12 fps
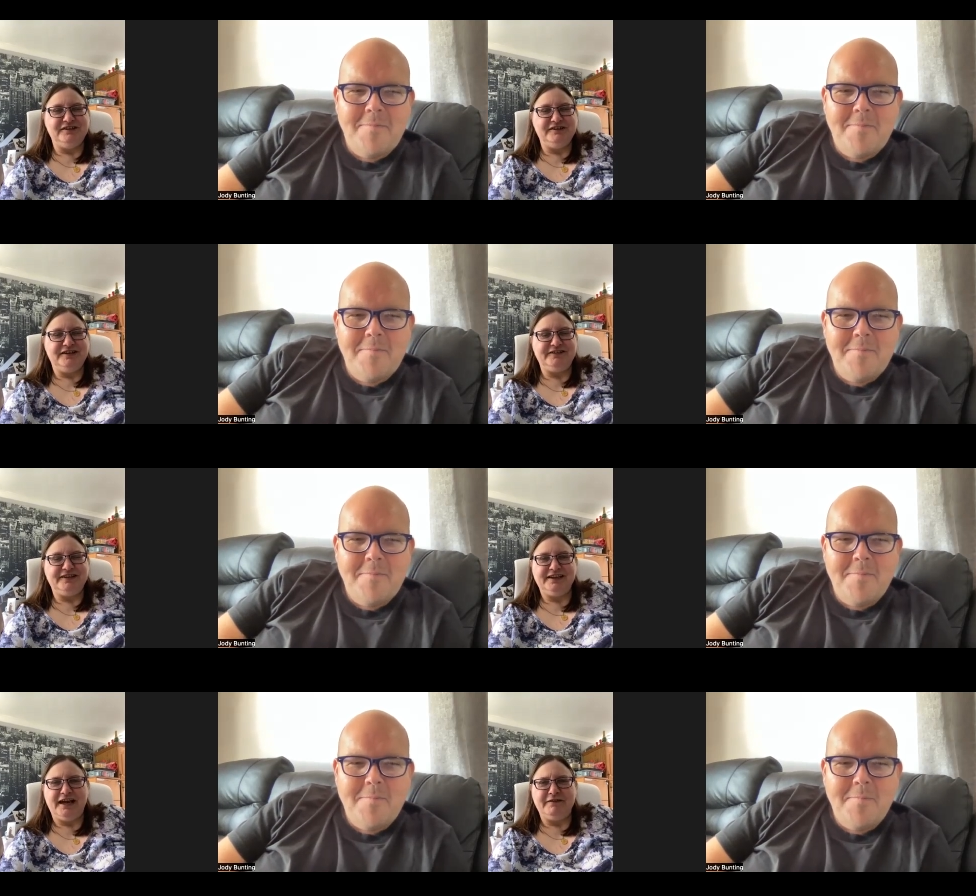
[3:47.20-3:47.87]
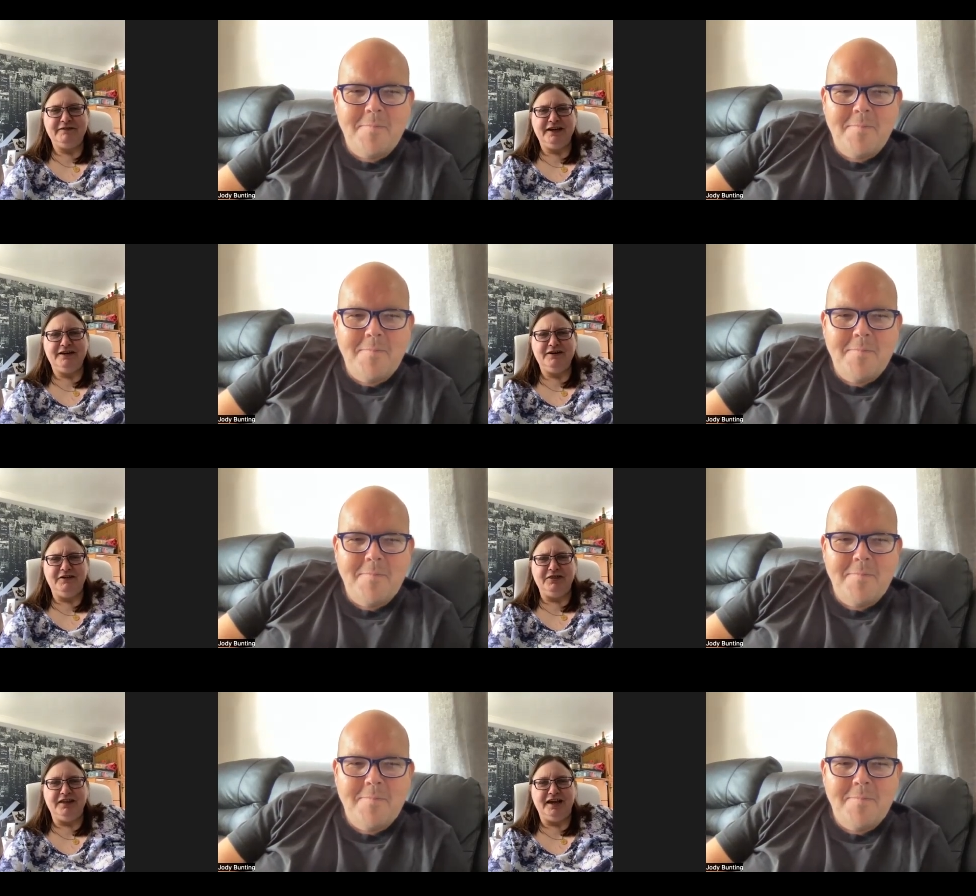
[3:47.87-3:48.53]
Speaker 1: Is it carrying
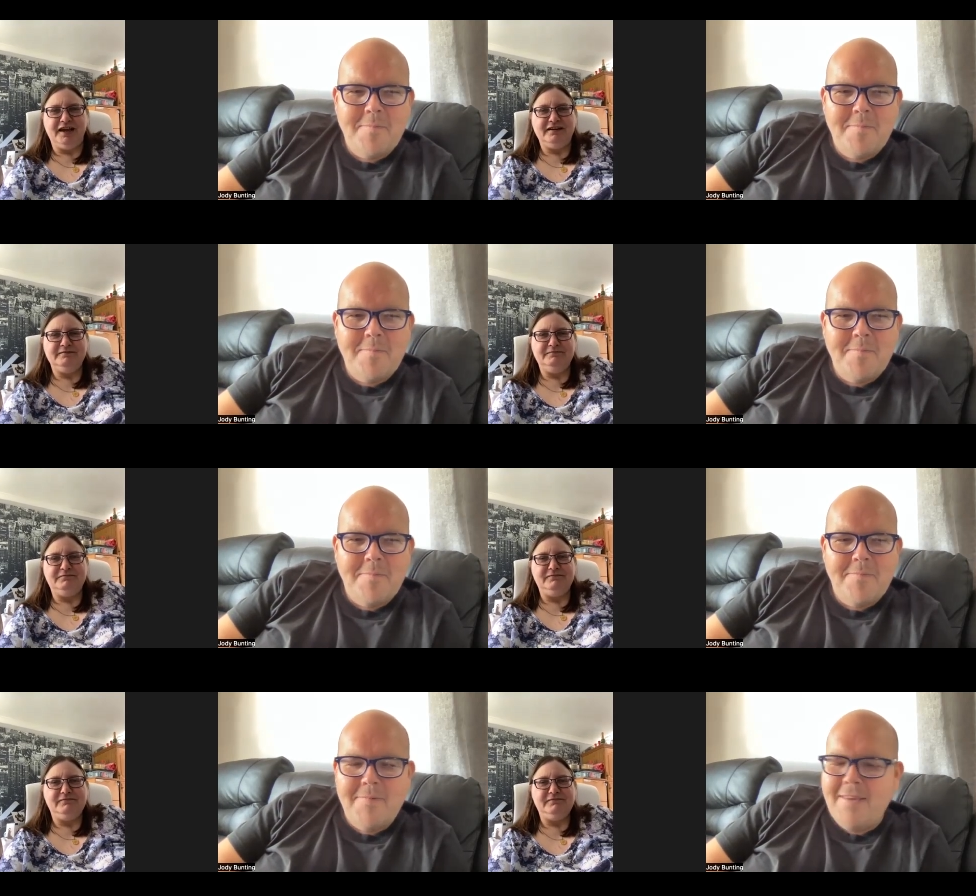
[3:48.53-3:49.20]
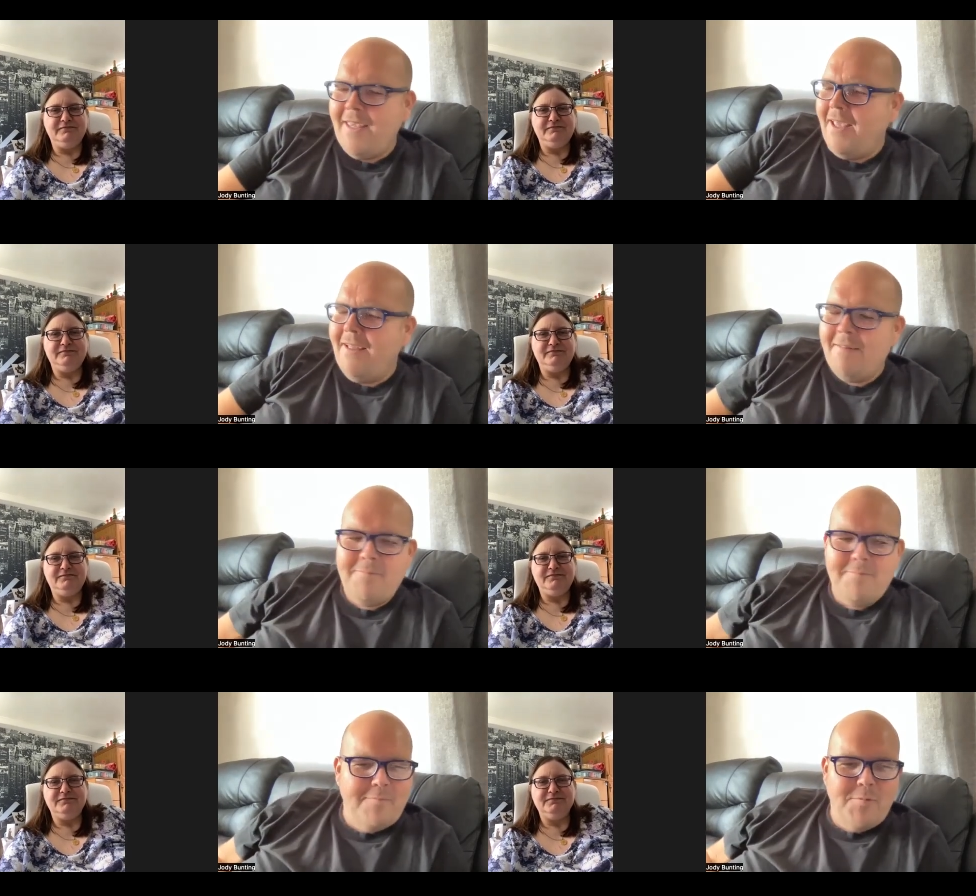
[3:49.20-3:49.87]
on then?
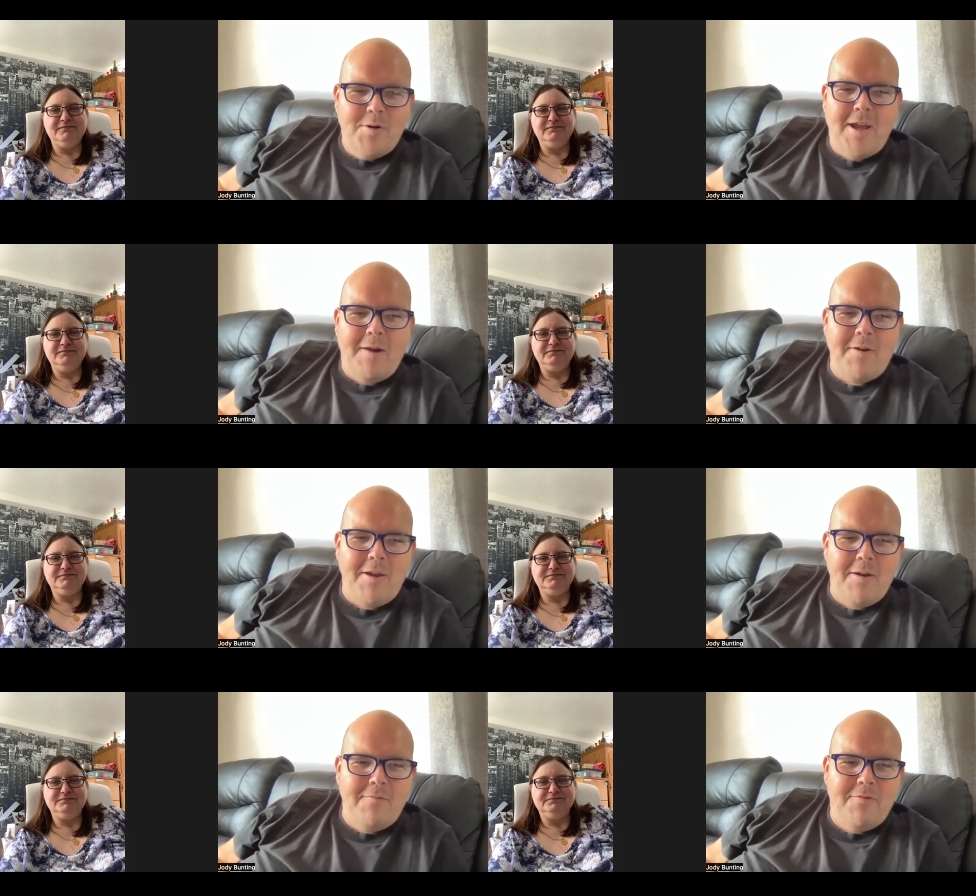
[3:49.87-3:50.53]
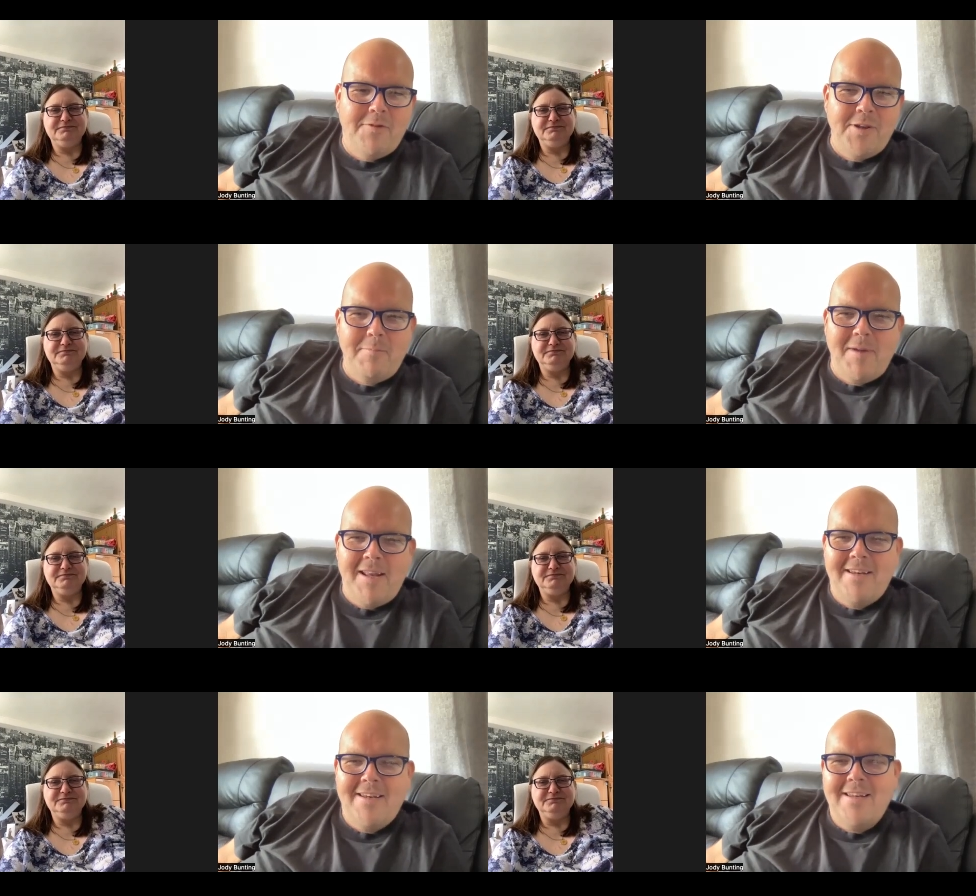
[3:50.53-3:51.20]
Speaker 2: Yeah. We'll carry on for you,
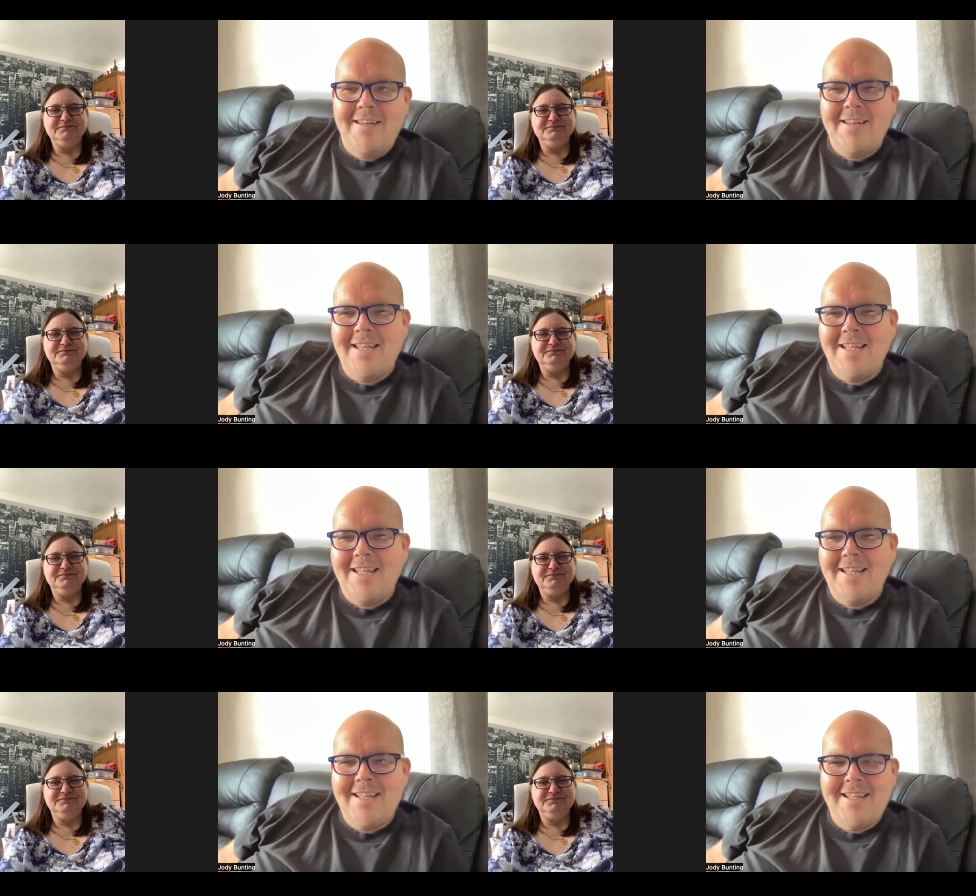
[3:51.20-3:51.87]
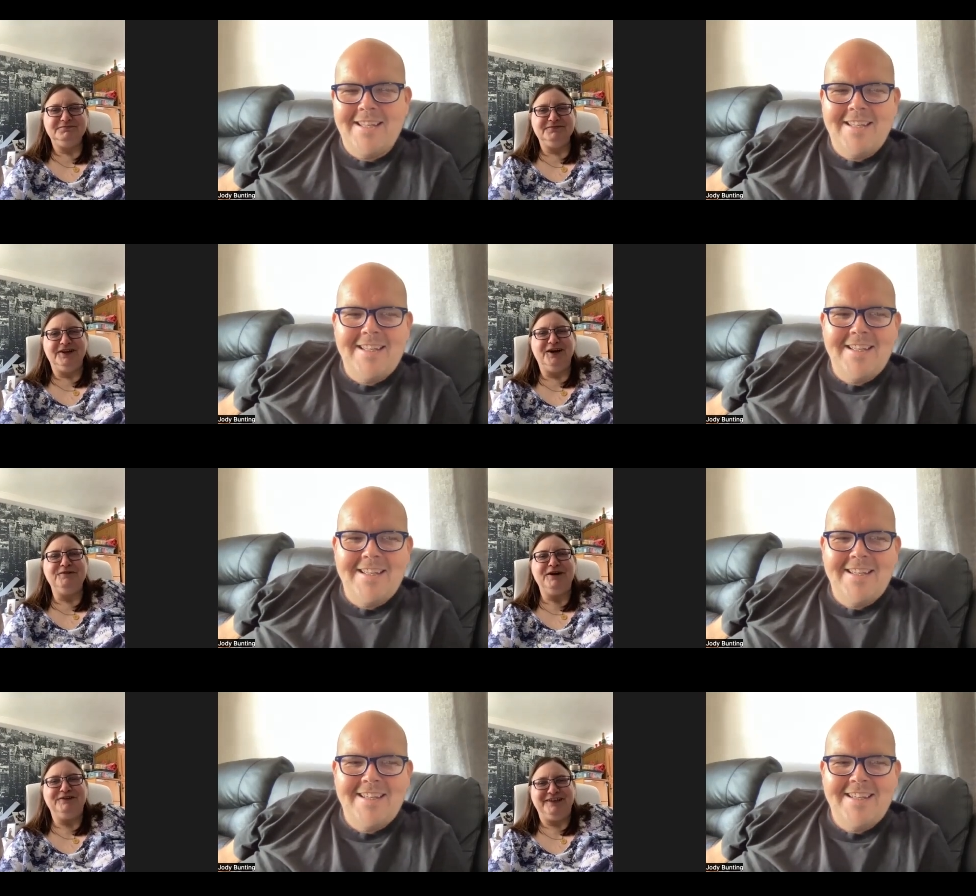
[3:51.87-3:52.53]
Mand.
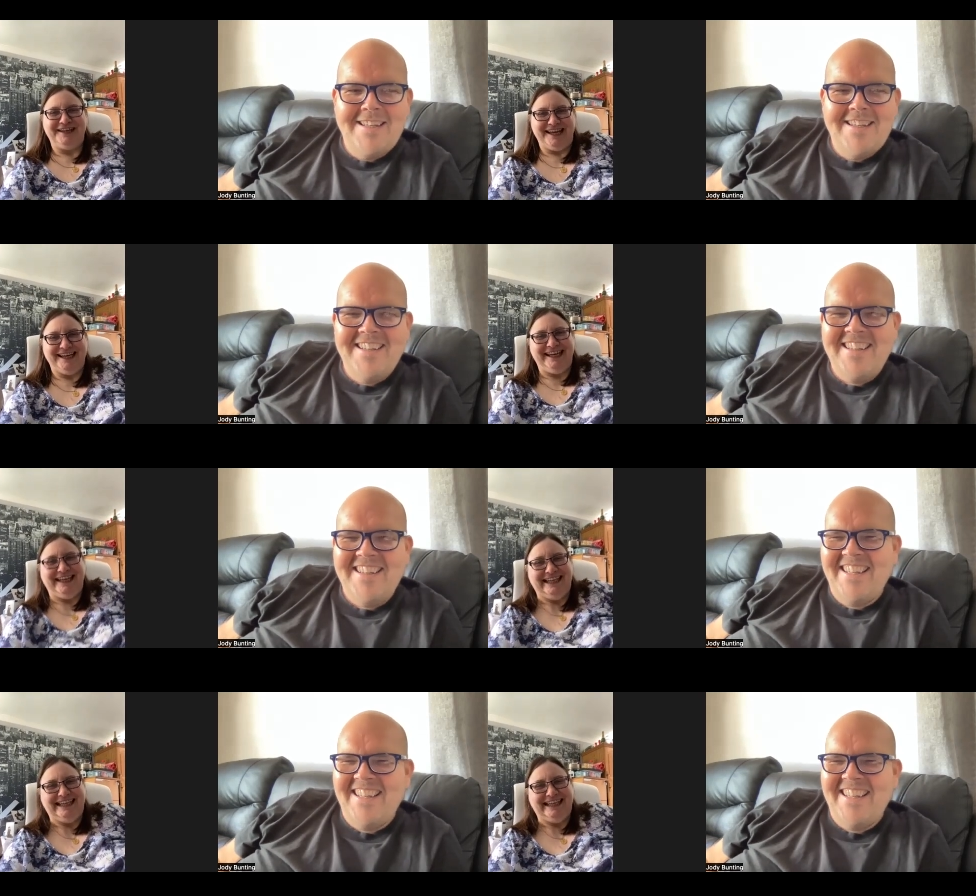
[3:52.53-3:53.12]
Speaker 1: Oh, okay.